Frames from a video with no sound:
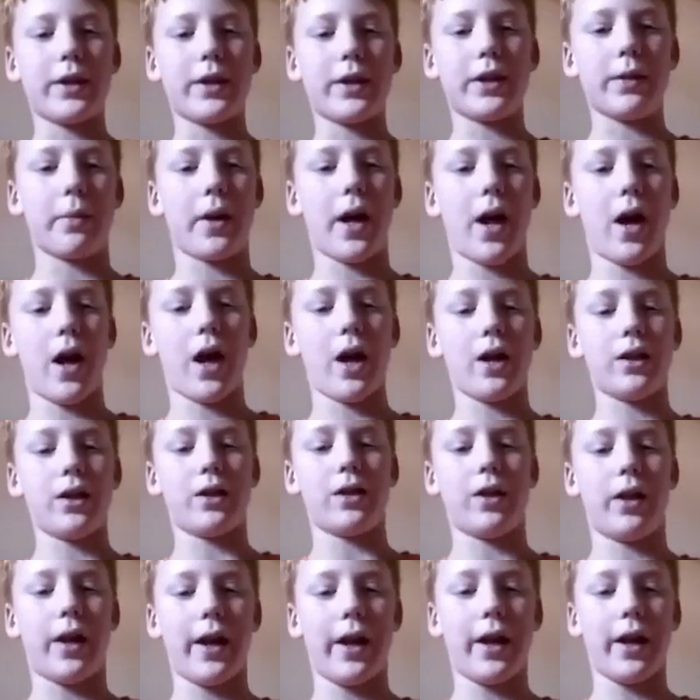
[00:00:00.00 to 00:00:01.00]
What's up,
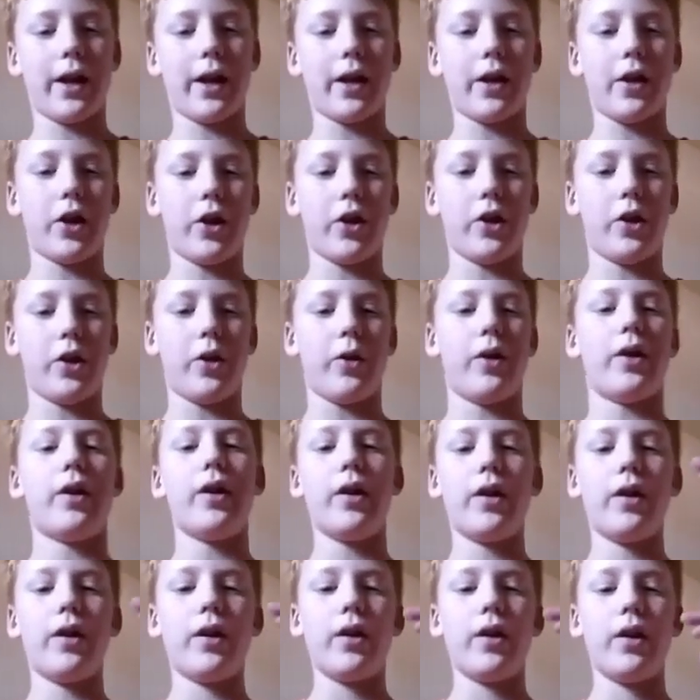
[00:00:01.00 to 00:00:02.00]
guys? Land
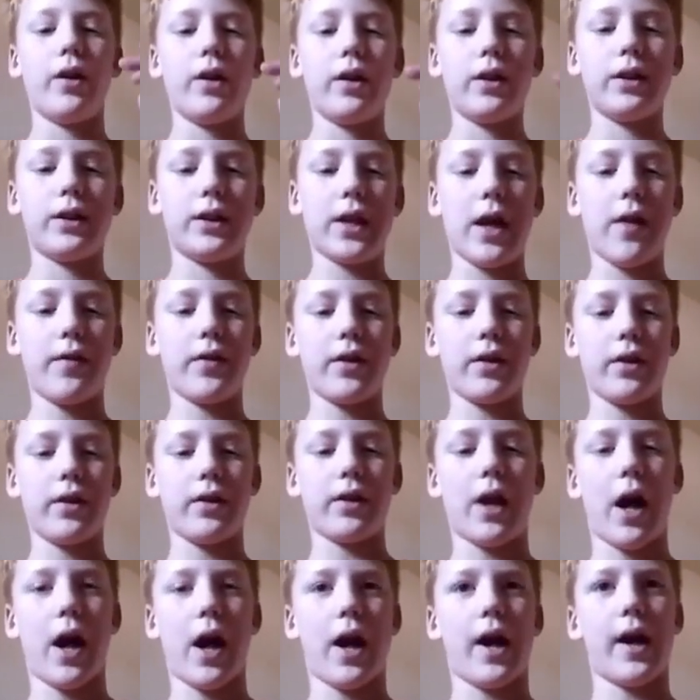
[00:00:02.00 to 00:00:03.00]
Dude
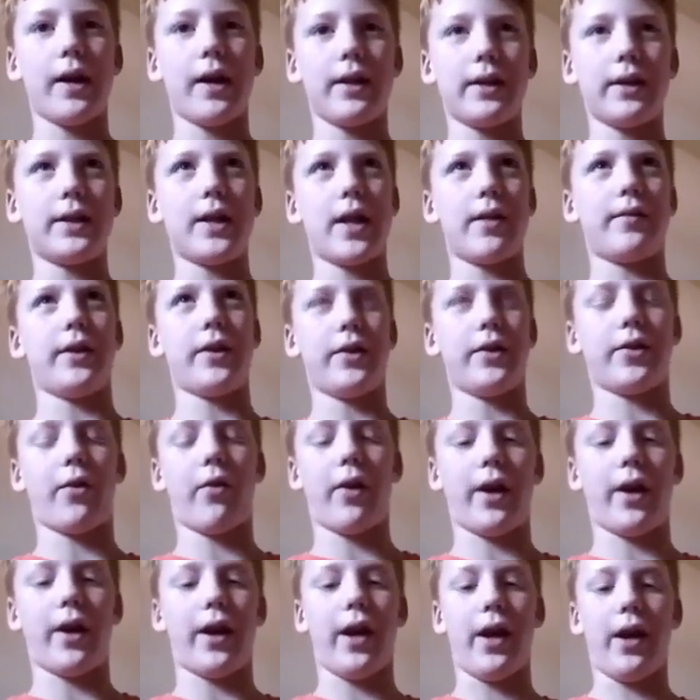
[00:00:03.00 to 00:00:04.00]

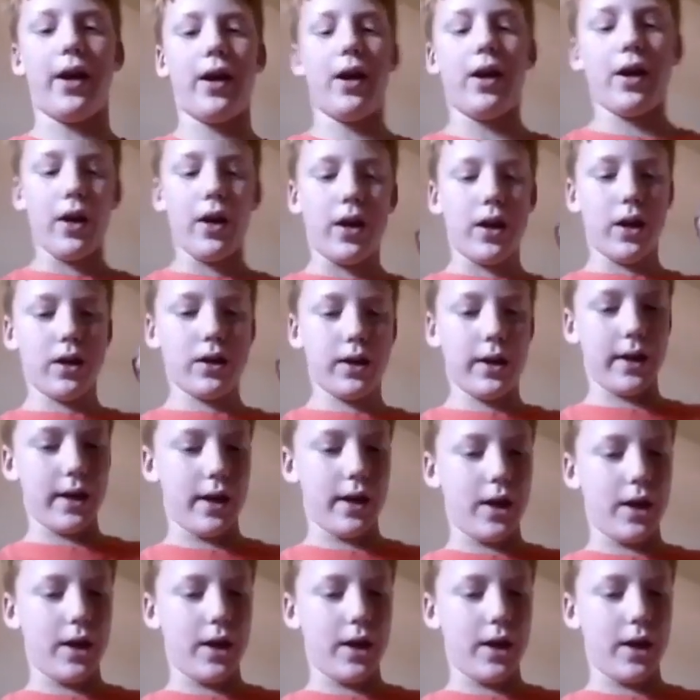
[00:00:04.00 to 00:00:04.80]
7973 is